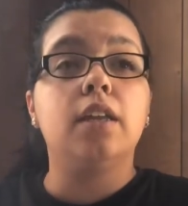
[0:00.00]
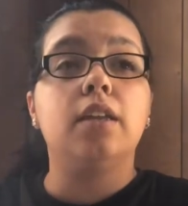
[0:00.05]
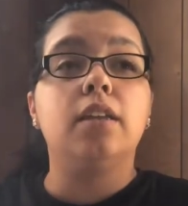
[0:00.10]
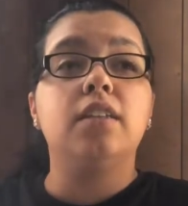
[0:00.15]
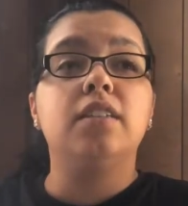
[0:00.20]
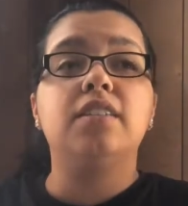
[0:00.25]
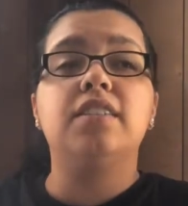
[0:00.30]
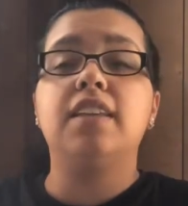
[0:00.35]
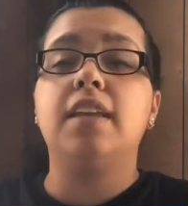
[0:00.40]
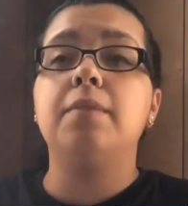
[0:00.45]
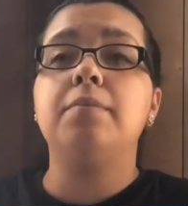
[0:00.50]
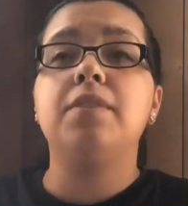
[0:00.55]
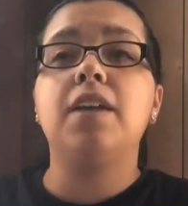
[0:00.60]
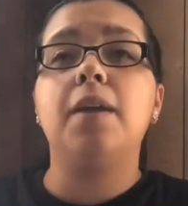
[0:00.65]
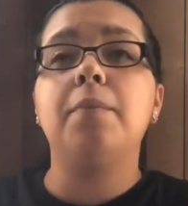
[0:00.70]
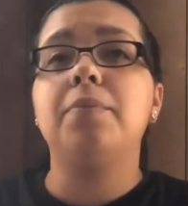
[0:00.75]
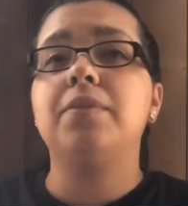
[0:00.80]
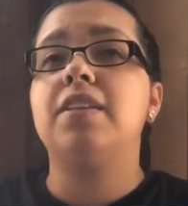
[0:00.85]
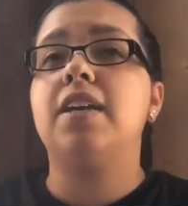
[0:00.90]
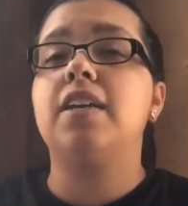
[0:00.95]
Same
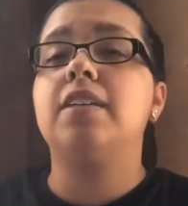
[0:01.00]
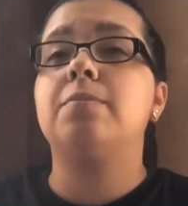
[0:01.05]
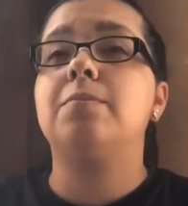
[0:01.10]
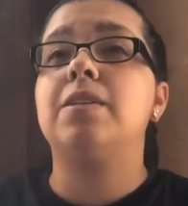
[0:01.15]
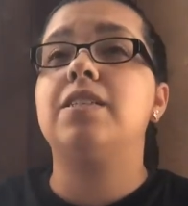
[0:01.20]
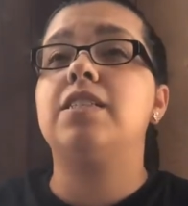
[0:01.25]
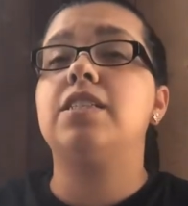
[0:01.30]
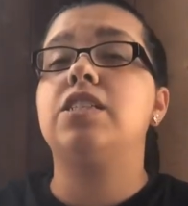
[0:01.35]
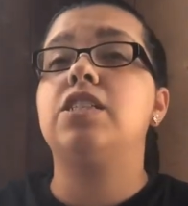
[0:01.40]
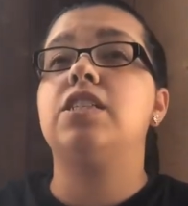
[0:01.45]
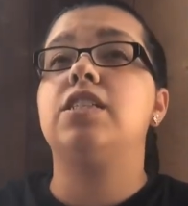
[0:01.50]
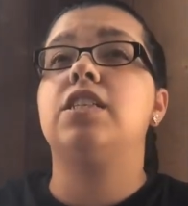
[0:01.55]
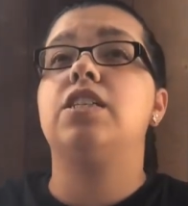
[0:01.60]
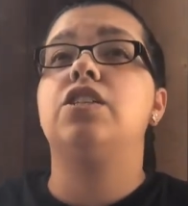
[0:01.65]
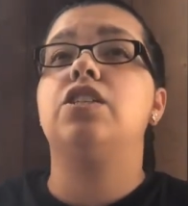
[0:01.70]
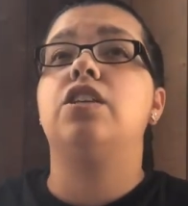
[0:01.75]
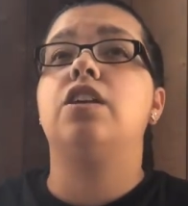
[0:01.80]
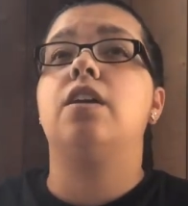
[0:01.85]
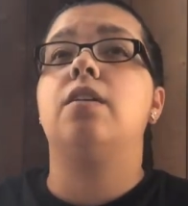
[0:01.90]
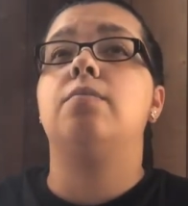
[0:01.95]
type of text message. And then
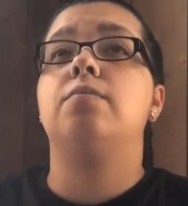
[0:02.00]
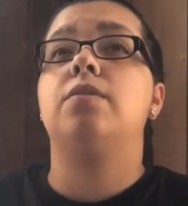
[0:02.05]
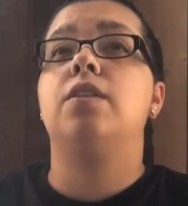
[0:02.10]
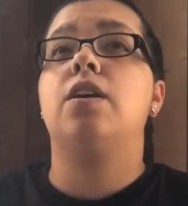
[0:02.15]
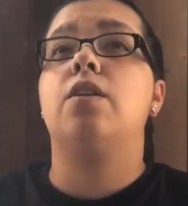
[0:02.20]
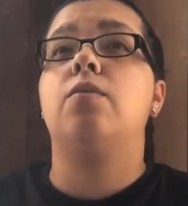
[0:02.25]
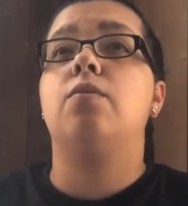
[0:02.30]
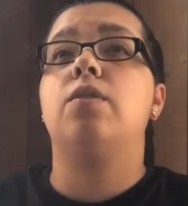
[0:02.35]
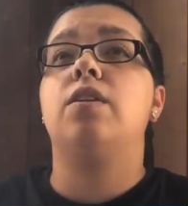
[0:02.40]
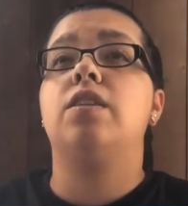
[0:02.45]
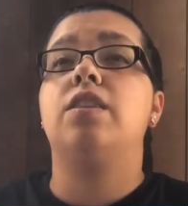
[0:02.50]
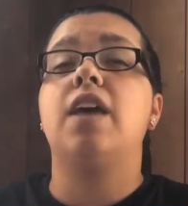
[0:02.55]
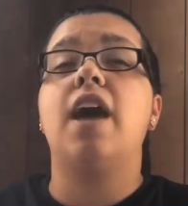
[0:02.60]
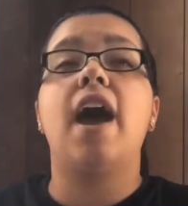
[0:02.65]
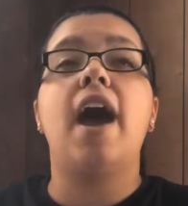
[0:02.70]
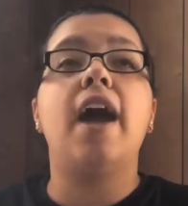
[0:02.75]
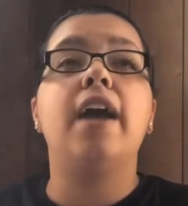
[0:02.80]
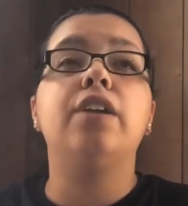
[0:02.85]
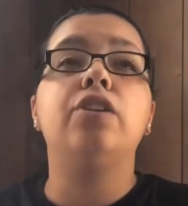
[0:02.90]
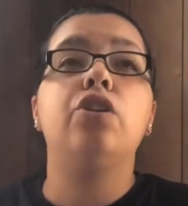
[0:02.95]
she comes out with,
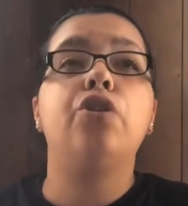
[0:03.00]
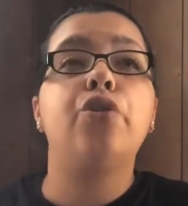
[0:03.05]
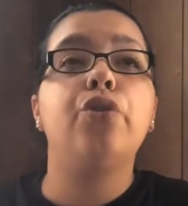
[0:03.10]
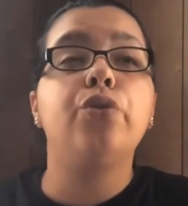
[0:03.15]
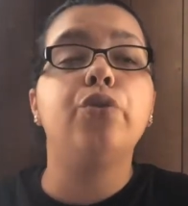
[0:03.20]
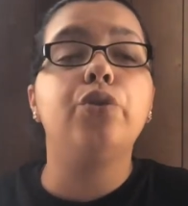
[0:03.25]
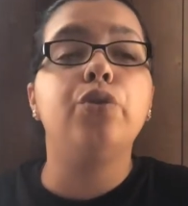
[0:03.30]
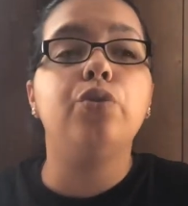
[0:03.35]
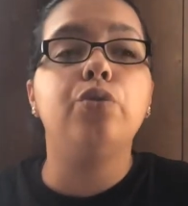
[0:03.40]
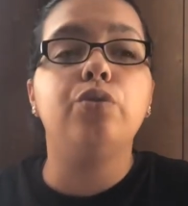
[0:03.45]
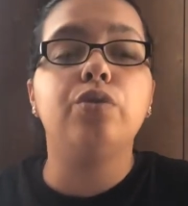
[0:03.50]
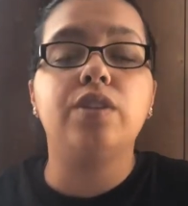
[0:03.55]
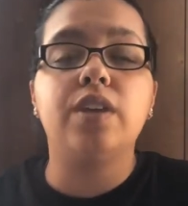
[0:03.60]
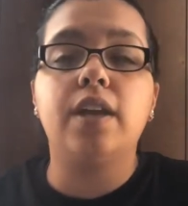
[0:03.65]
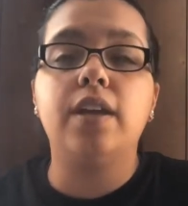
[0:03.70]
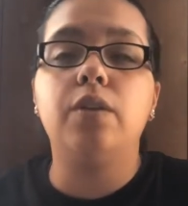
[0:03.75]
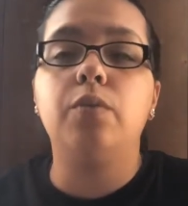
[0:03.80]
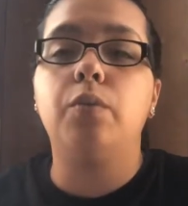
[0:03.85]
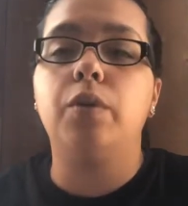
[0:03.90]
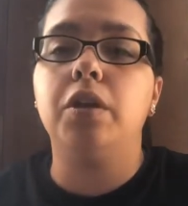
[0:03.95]
I know you
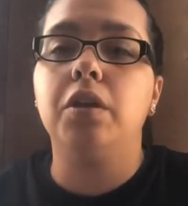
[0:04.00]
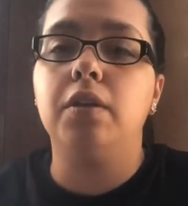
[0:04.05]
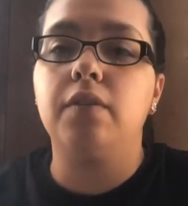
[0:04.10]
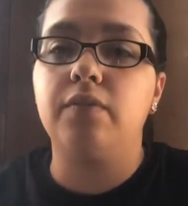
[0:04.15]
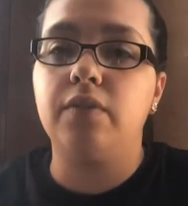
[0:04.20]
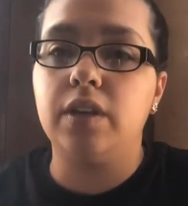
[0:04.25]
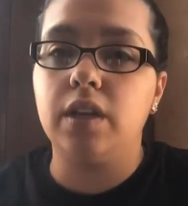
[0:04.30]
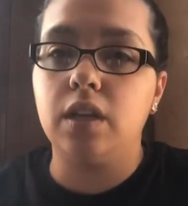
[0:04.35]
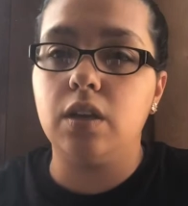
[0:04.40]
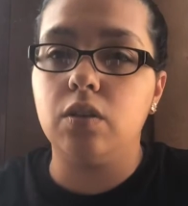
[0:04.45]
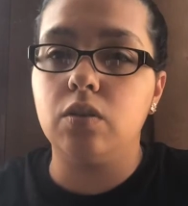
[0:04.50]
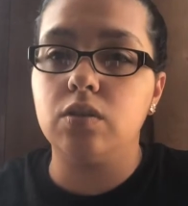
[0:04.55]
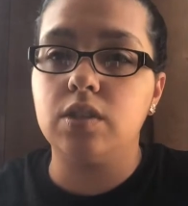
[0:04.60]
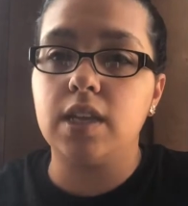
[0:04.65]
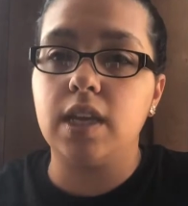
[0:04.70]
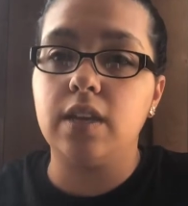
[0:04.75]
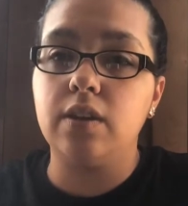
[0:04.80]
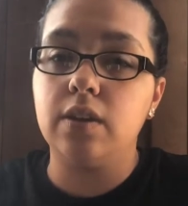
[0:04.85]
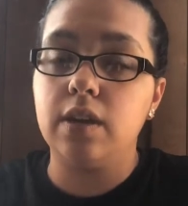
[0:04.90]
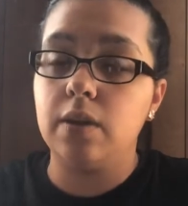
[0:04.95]
said in one of your videos
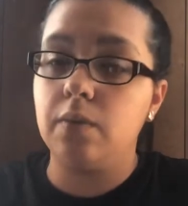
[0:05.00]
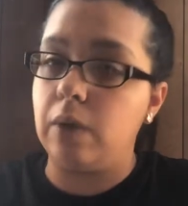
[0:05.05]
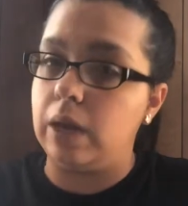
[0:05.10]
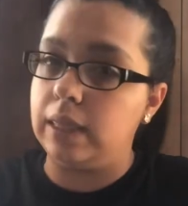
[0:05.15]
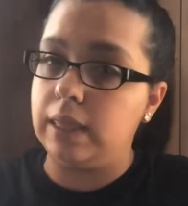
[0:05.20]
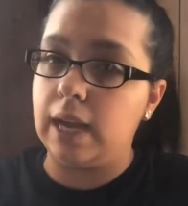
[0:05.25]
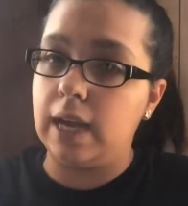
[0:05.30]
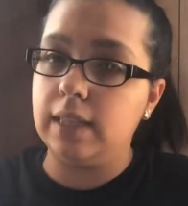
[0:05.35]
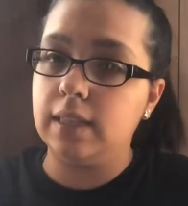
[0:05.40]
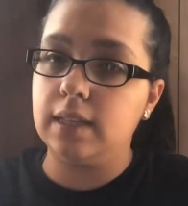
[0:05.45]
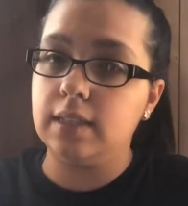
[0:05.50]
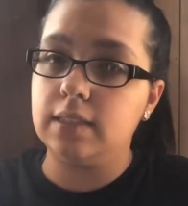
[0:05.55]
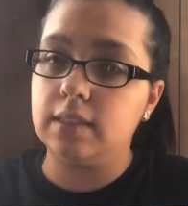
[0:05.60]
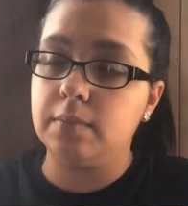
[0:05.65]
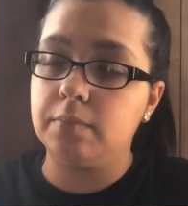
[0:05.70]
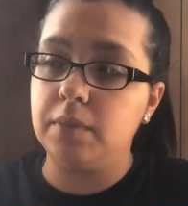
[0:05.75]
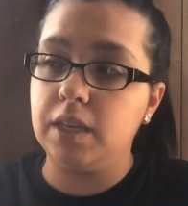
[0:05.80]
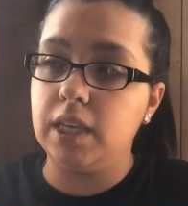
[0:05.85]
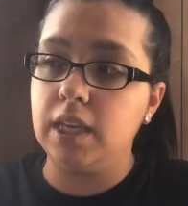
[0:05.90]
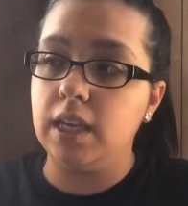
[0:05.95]
that you didn't want Lila
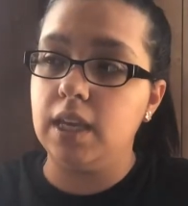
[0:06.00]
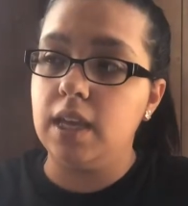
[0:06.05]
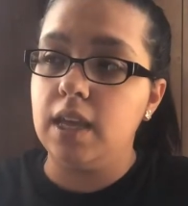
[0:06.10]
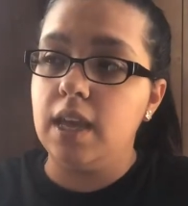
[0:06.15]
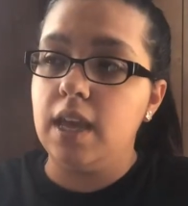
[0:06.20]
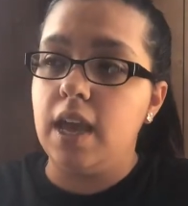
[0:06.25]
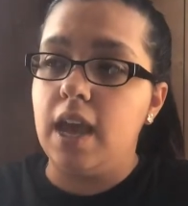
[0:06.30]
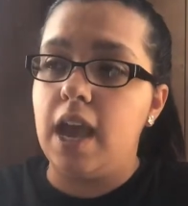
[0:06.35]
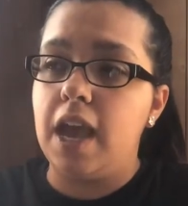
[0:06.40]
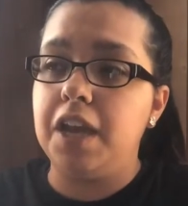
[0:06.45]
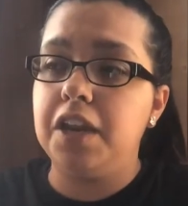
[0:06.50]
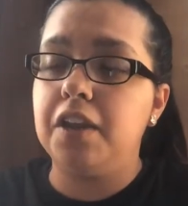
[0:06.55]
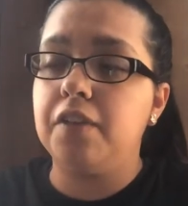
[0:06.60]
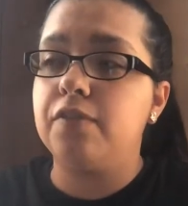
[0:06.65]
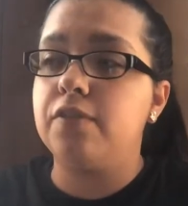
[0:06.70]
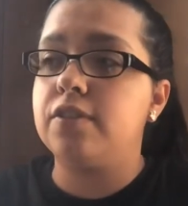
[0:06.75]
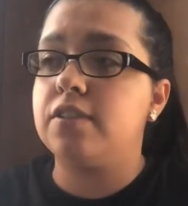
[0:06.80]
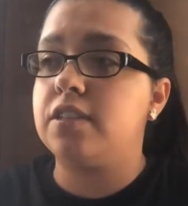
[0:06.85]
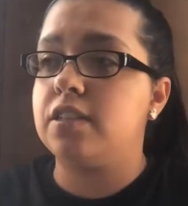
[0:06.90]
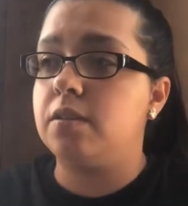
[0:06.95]
to meet any
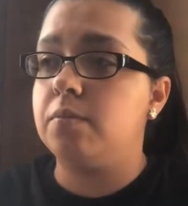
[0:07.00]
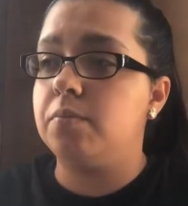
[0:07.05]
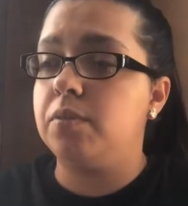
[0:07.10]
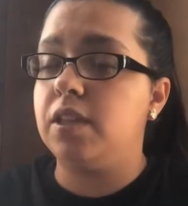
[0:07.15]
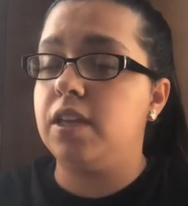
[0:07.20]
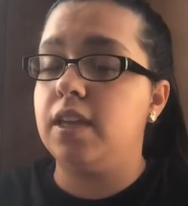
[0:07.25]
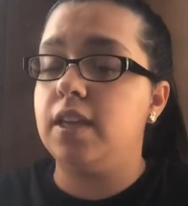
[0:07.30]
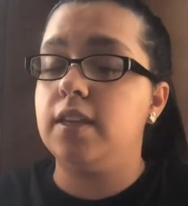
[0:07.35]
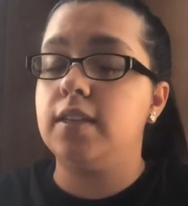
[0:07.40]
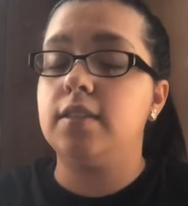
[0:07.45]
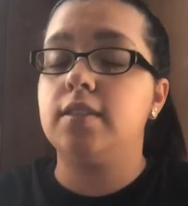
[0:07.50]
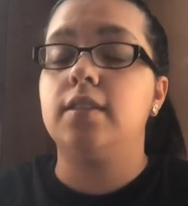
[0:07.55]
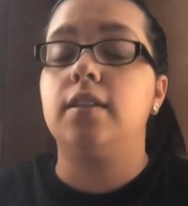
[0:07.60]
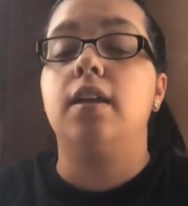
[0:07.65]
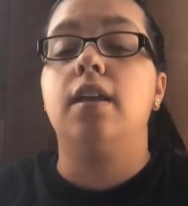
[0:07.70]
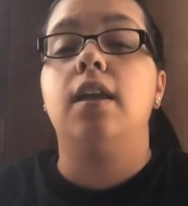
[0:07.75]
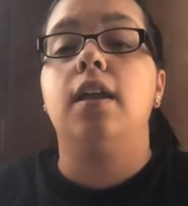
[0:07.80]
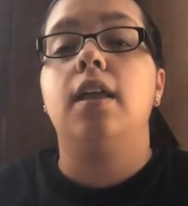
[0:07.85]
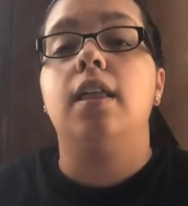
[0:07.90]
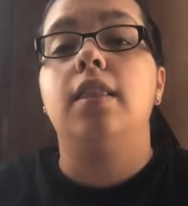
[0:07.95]
of her siblings.
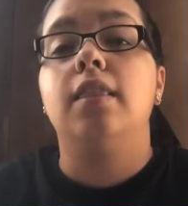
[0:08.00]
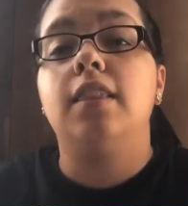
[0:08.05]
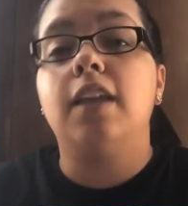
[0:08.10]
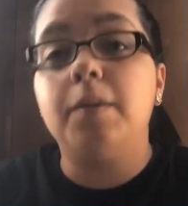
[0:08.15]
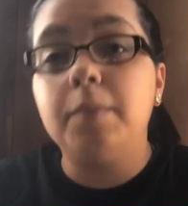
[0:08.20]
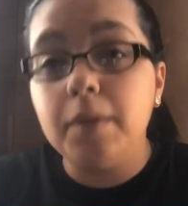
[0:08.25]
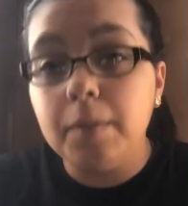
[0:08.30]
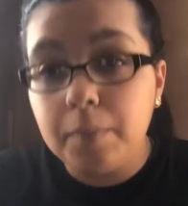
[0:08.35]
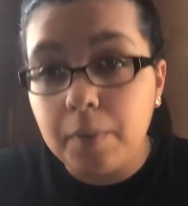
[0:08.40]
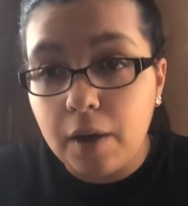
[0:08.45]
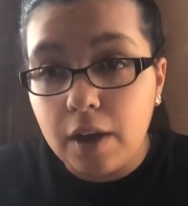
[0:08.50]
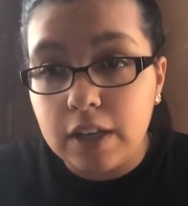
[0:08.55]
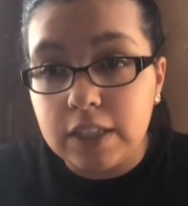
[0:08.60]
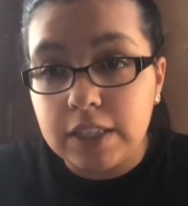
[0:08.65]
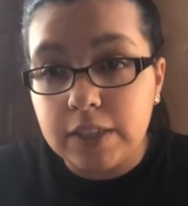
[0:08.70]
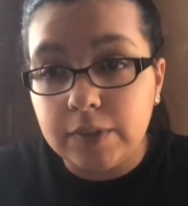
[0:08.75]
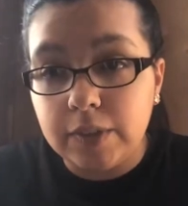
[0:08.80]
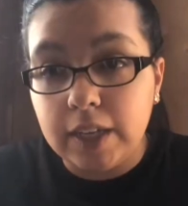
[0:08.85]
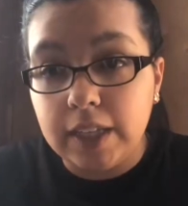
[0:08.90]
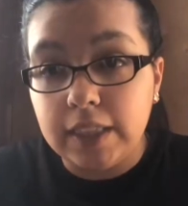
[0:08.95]
Let me pause
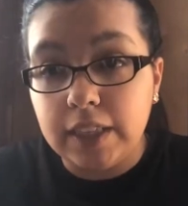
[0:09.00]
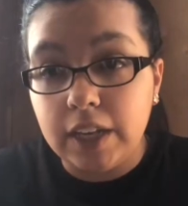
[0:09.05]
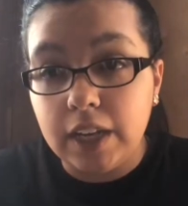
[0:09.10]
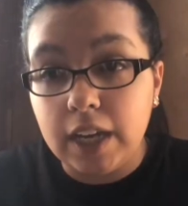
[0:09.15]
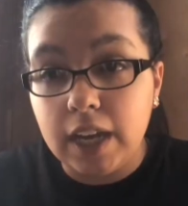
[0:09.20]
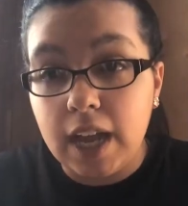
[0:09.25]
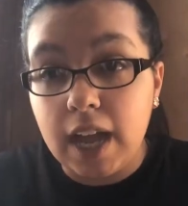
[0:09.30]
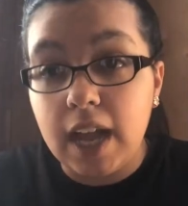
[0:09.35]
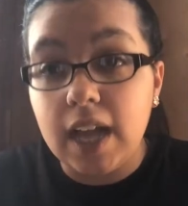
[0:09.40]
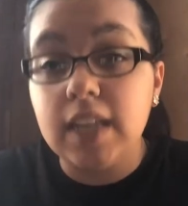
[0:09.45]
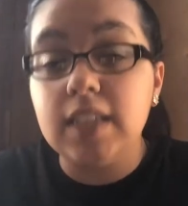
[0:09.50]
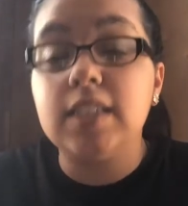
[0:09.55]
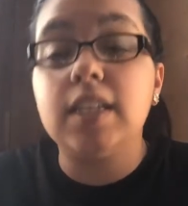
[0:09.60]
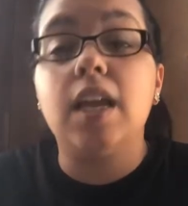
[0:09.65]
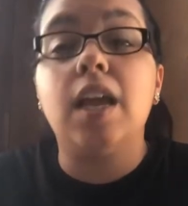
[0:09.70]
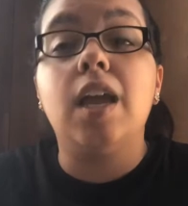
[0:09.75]
it right there, guys.